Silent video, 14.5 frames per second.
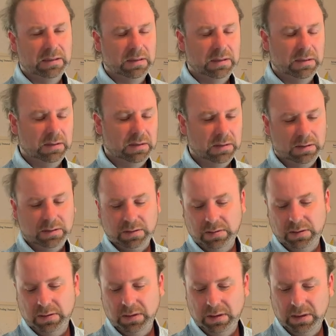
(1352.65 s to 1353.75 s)

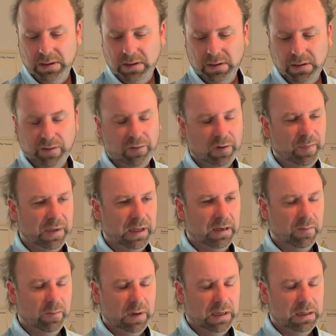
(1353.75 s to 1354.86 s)
I'm going to drop
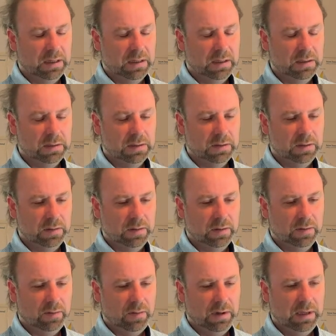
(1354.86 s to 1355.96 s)
in 1, 2,
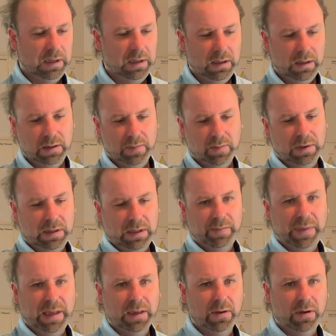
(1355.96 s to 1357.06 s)
3, put the
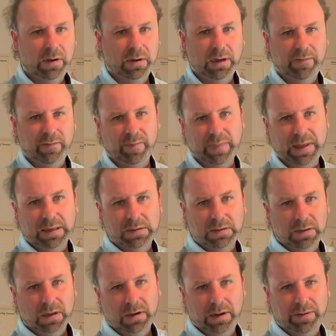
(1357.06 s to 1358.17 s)
lid back on, give it back to
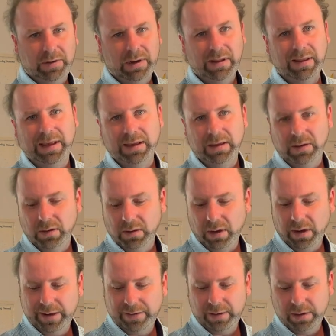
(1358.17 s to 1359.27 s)
Chiron. Thank you,
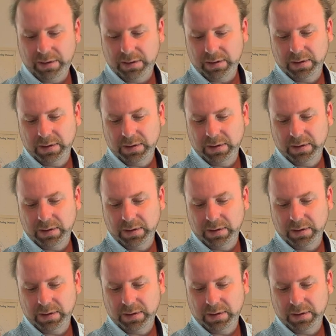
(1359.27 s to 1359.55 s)
Chiron.